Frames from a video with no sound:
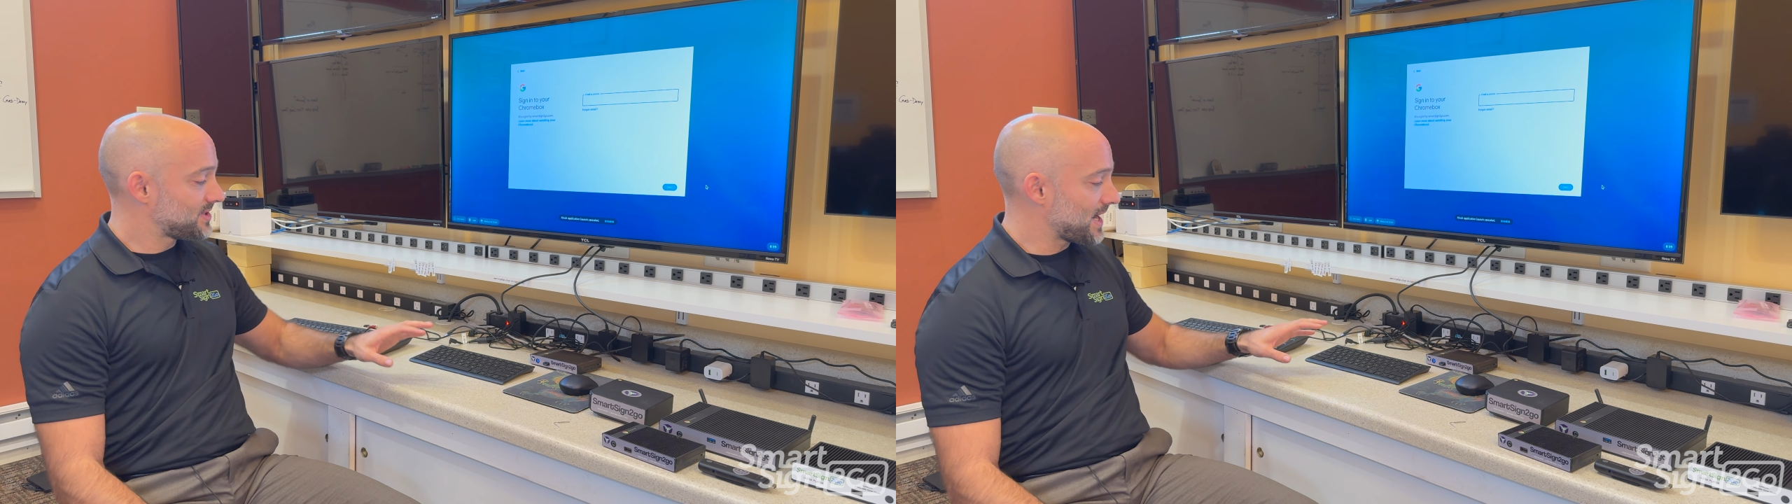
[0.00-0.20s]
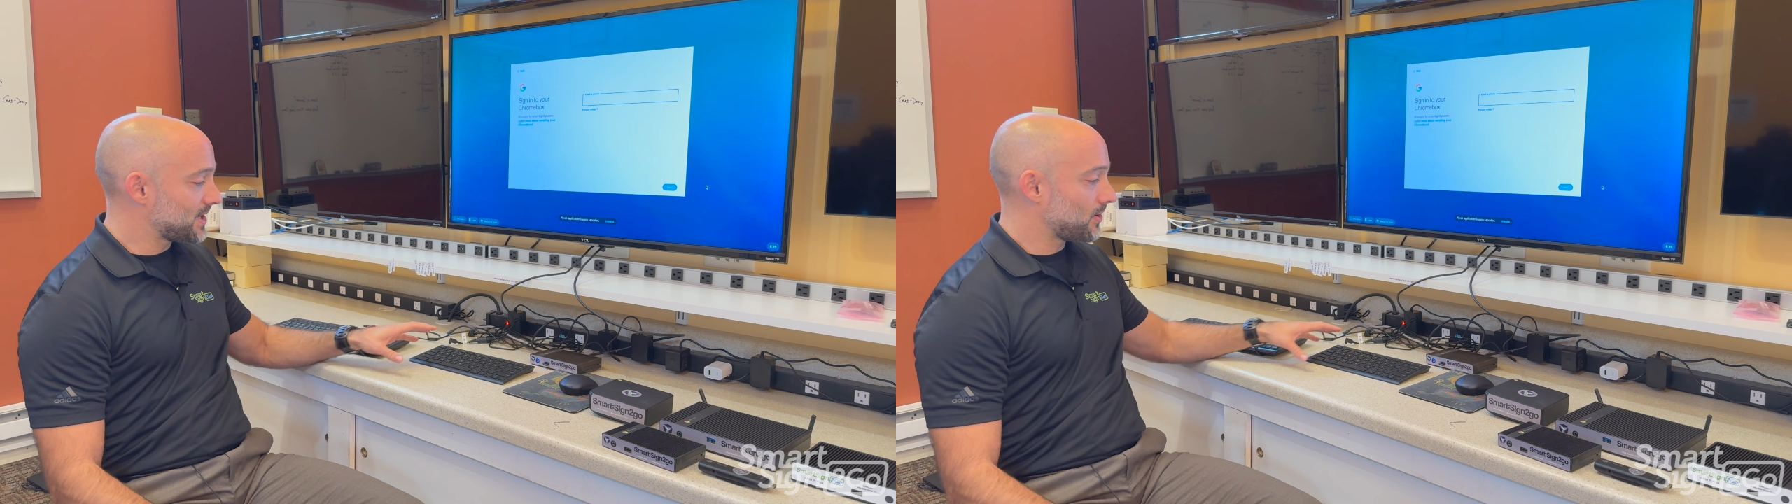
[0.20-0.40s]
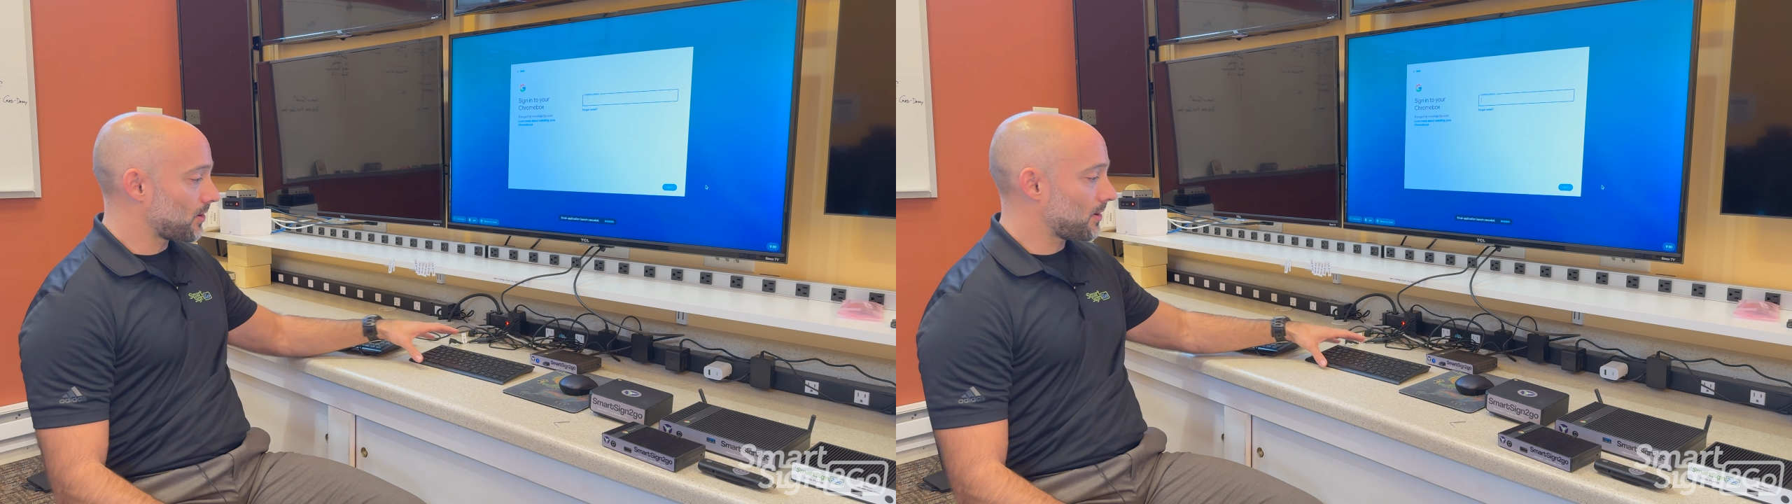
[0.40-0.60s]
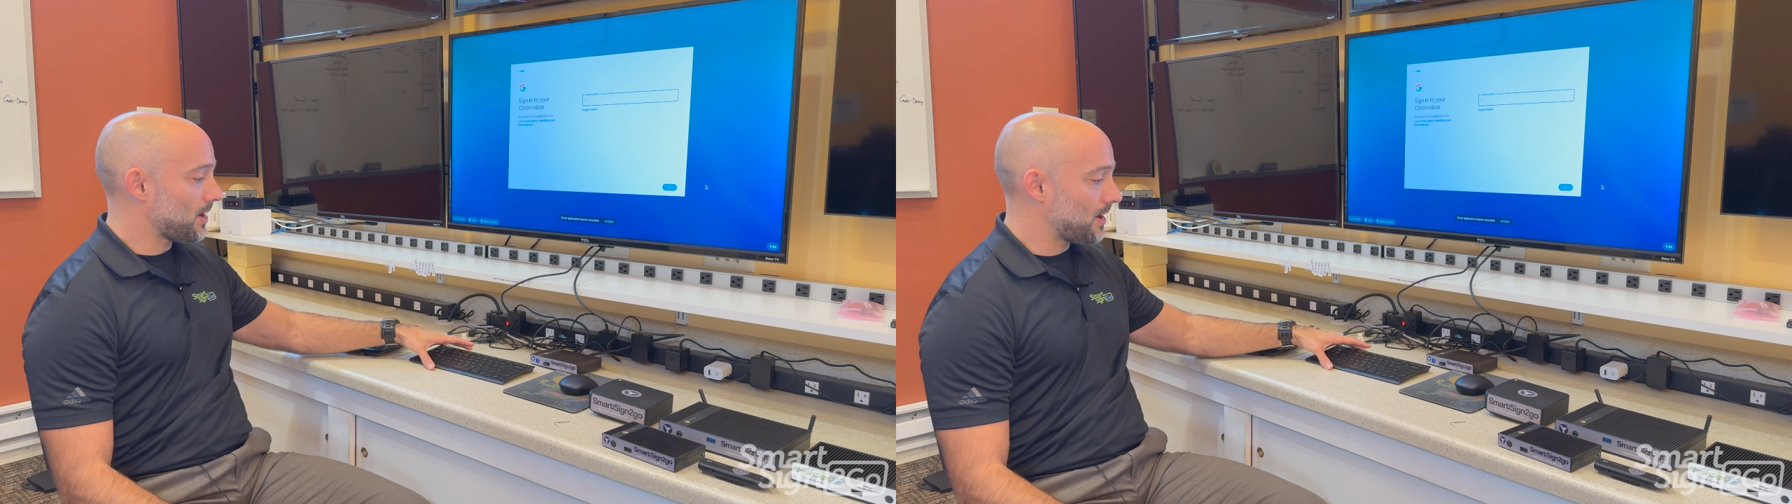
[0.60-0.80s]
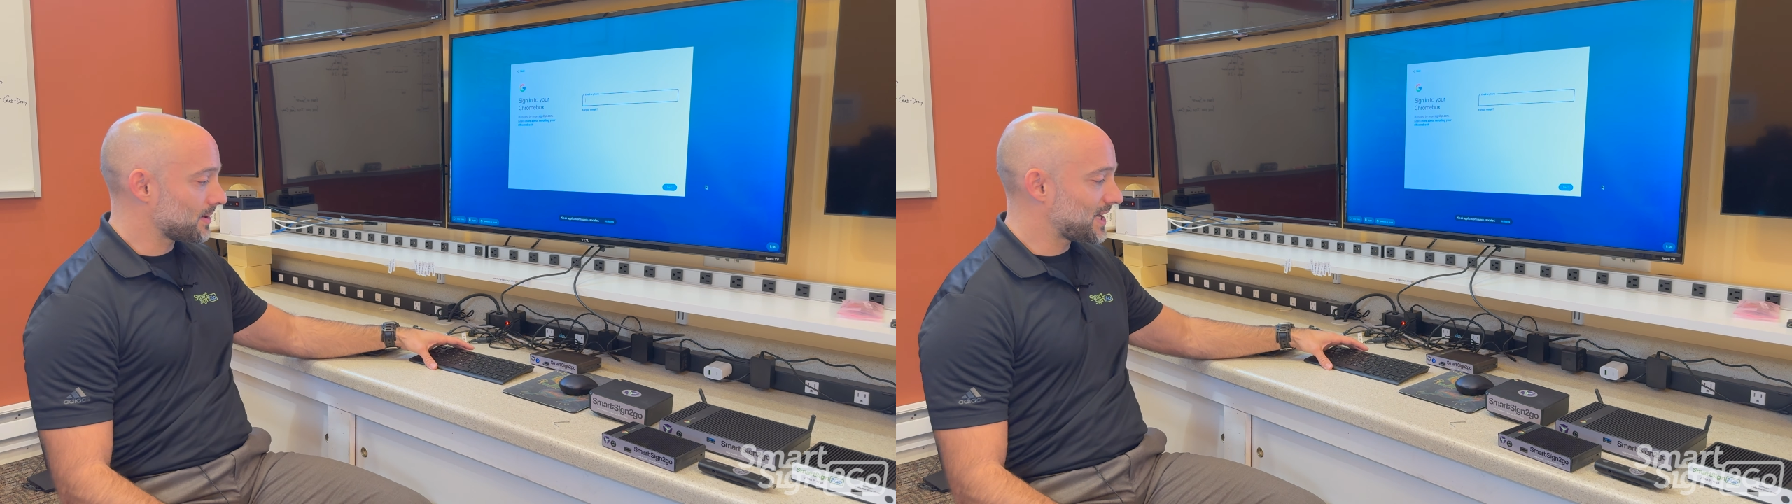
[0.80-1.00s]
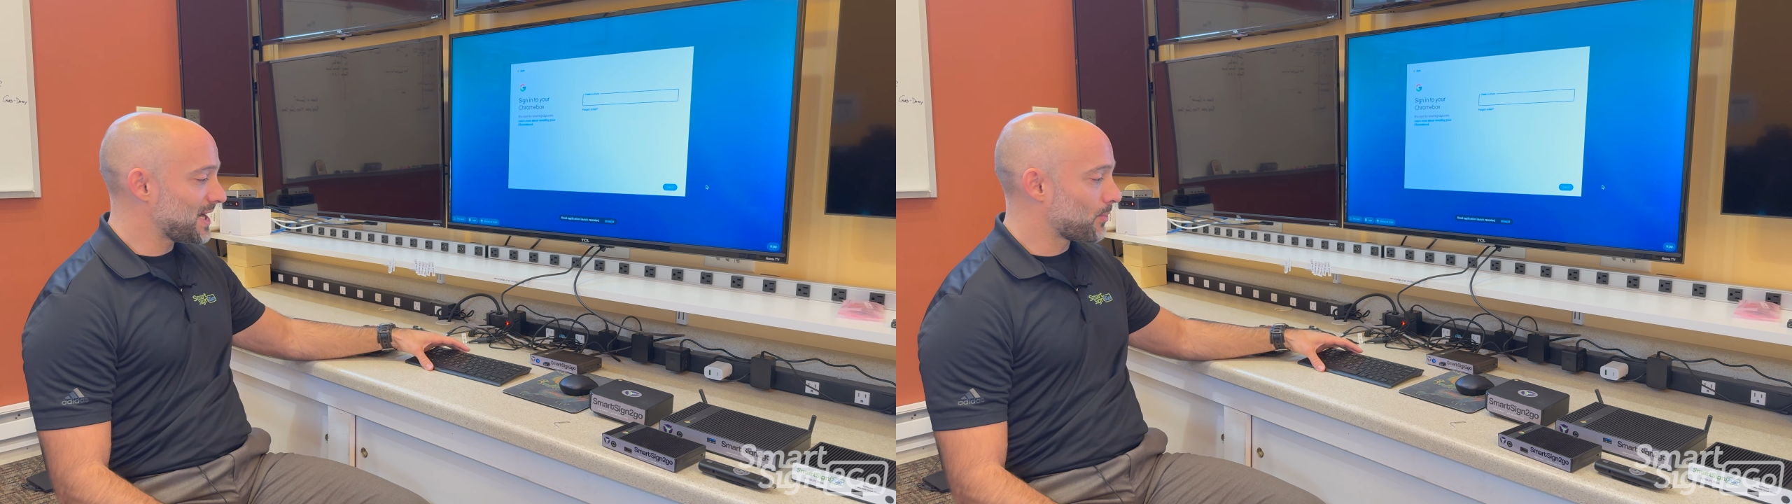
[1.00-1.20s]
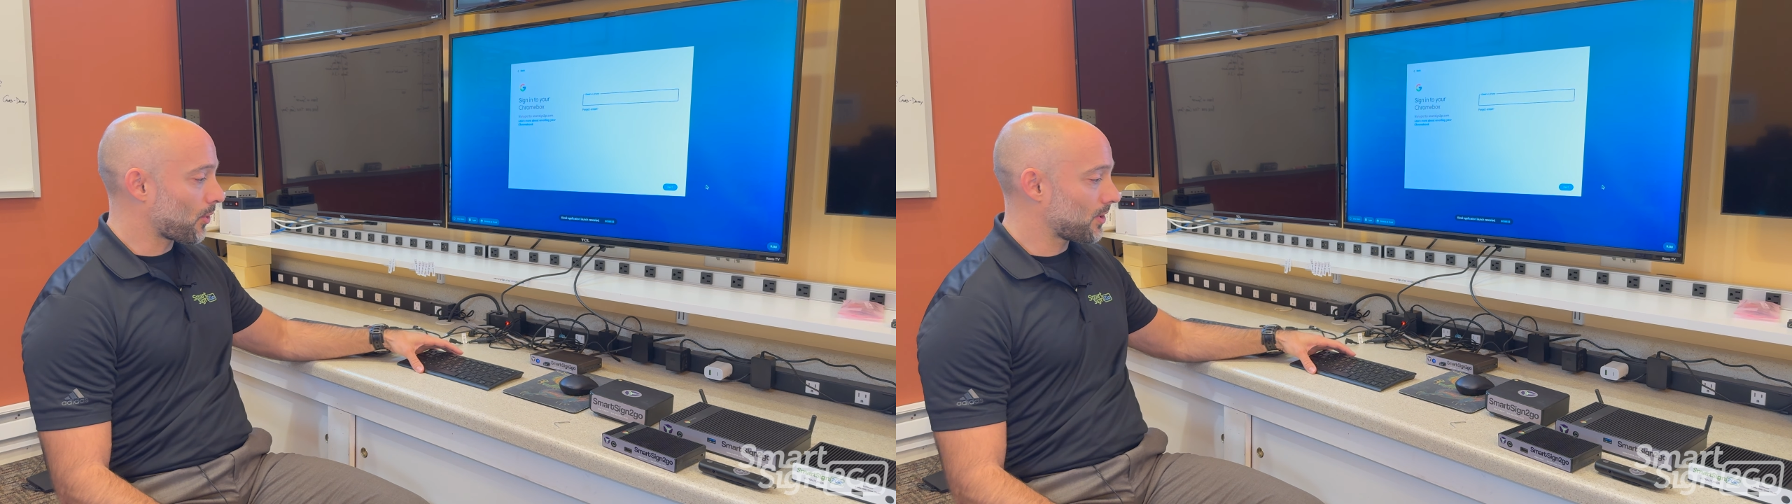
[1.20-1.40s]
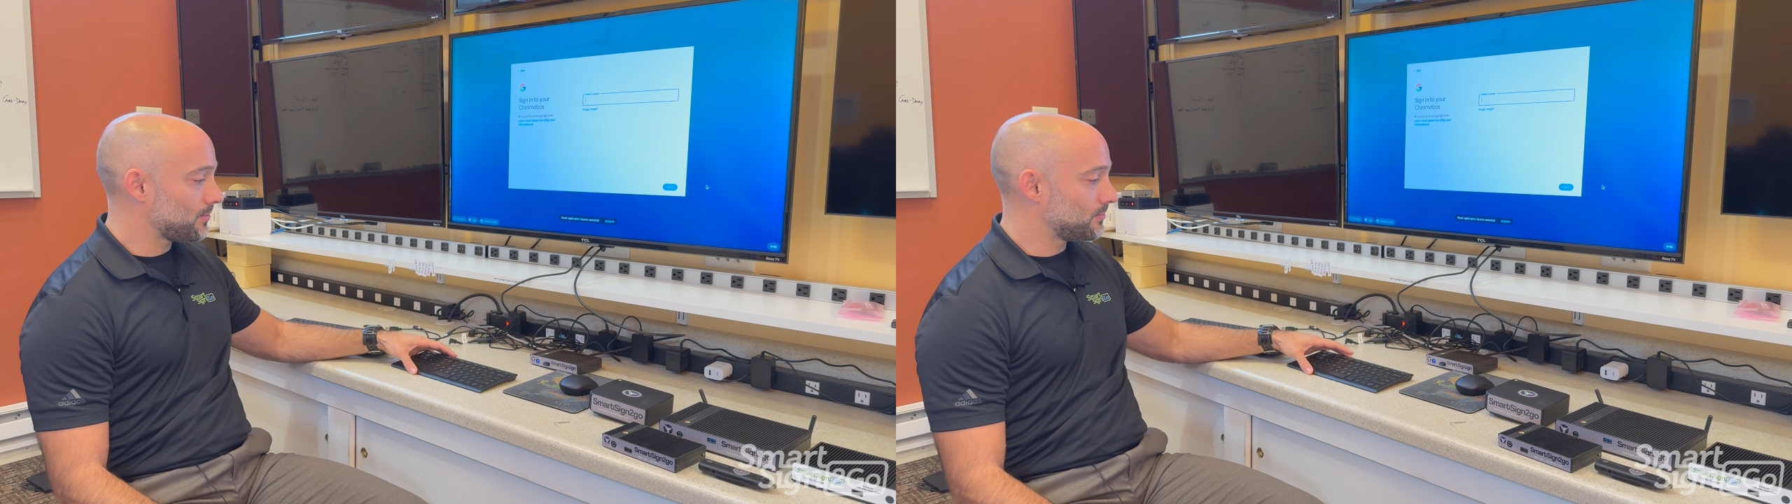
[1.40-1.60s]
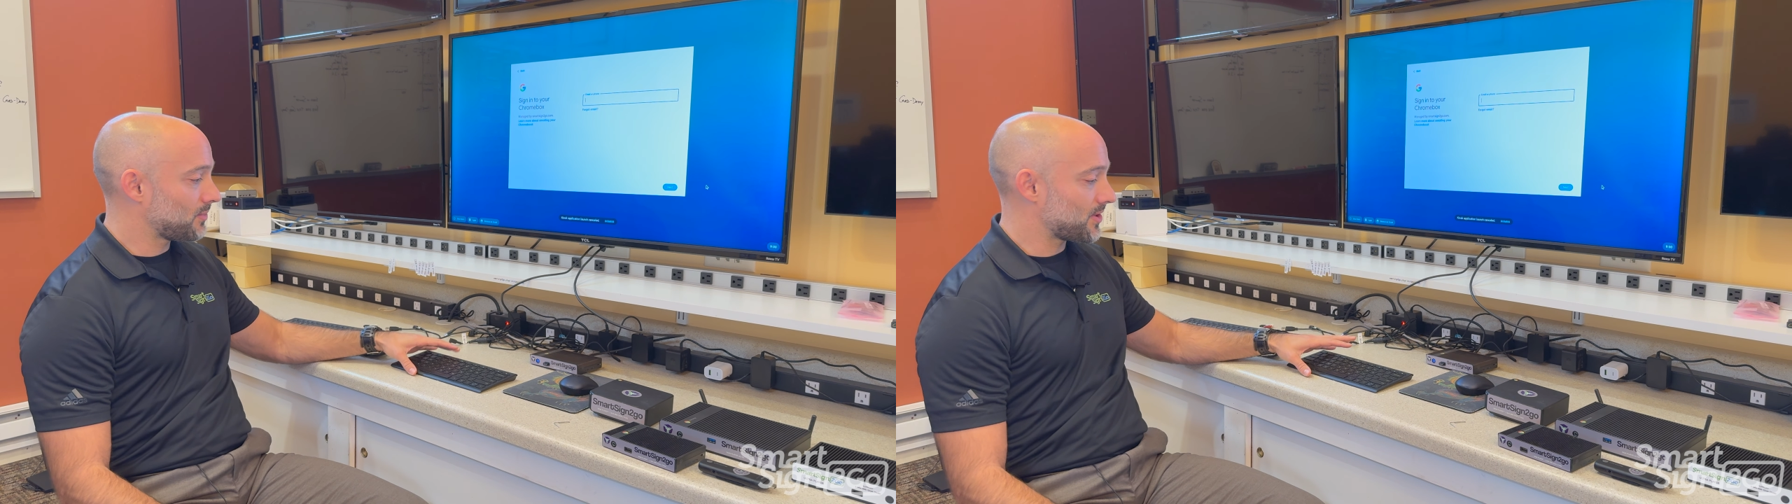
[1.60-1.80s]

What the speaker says: take your keyboard,